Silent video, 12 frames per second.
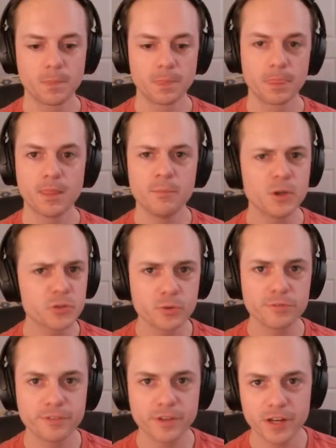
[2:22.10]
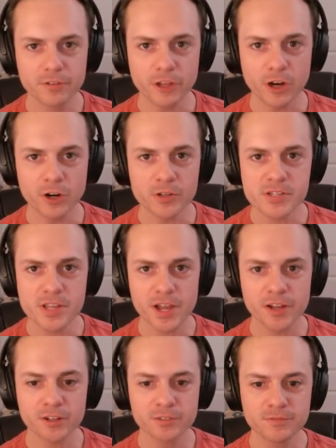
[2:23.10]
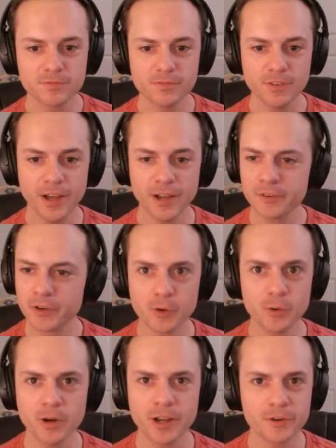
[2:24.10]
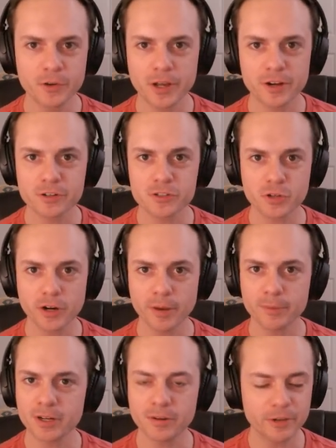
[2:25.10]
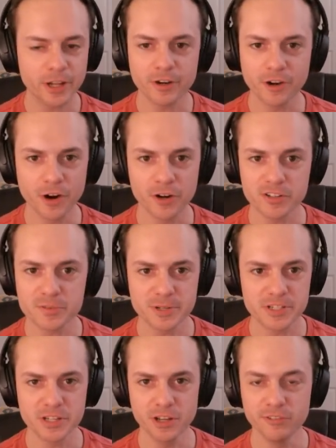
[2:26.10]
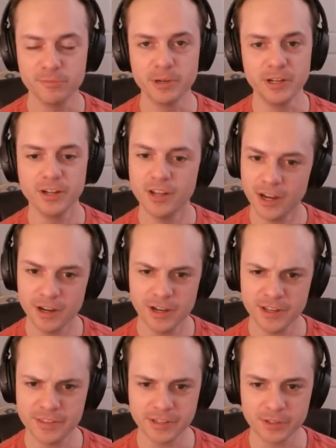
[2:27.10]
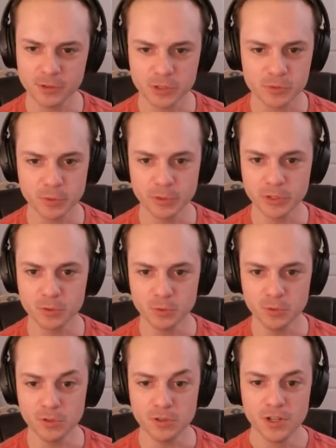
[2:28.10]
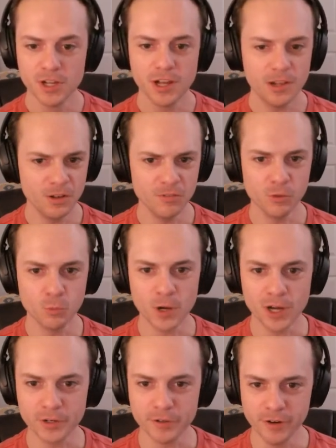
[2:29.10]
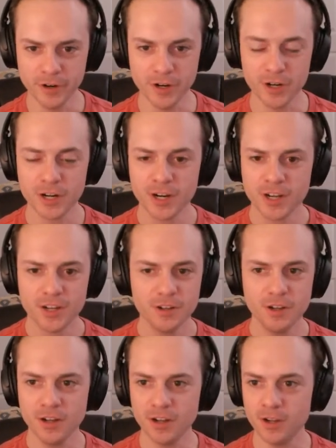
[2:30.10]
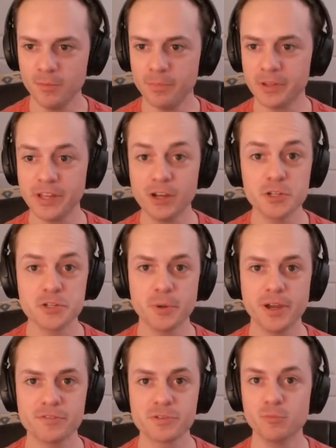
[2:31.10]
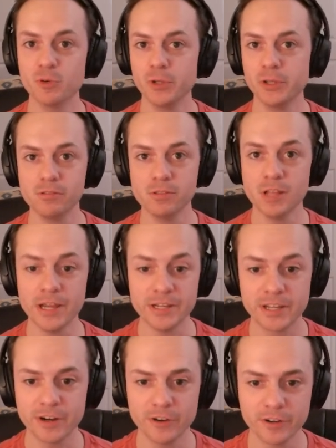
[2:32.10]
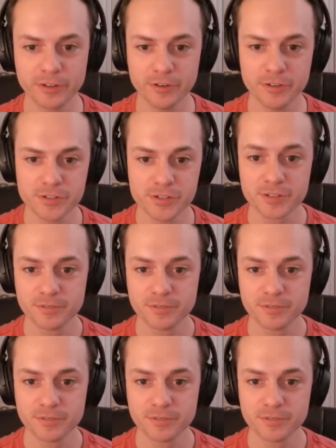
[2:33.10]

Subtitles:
I'm also a fan of the art style. I don't know how to describe it. I'm not an artist myself, but I think it looks really cool. I love the Wanderer, but they also have some really light characters.